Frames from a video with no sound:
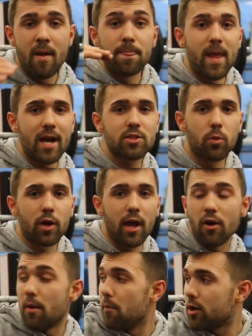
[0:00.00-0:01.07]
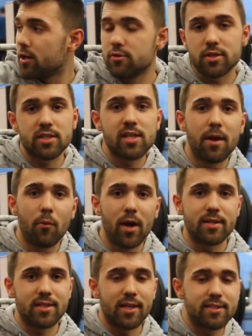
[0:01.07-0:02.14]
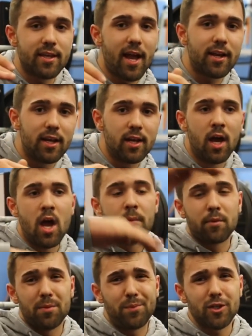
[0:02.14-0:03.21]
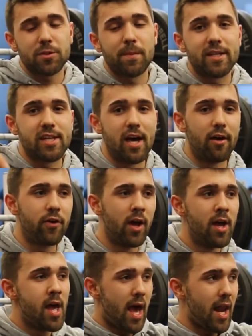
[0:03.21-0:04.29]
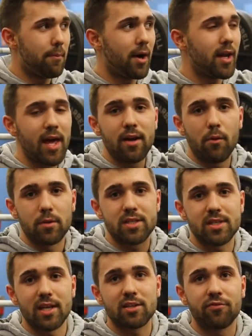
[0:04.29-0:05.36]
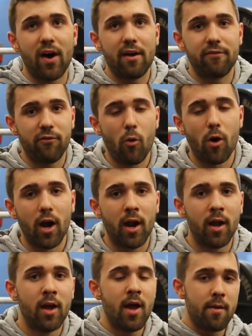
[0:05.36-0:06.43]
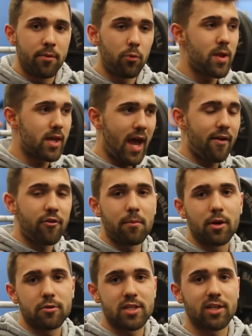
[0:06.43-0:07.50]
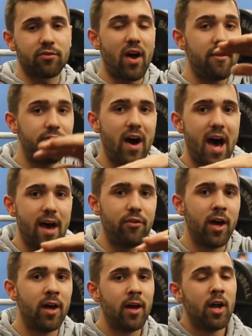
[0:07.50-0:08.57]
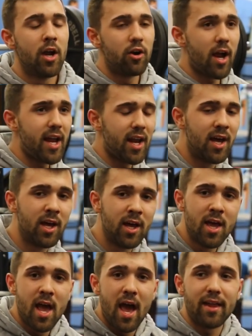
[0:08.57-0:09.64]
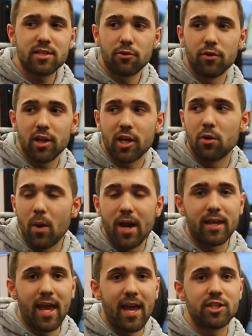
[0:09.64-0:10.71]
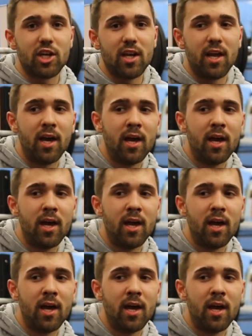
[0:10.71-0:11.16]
next workout, I'm not gonna use the same weight, stay stagnant, I'm gonna push myself. And I might end up with six, five, four. The week after, I'm gonna go six, five, five, right? And that's a really good way to gauge it.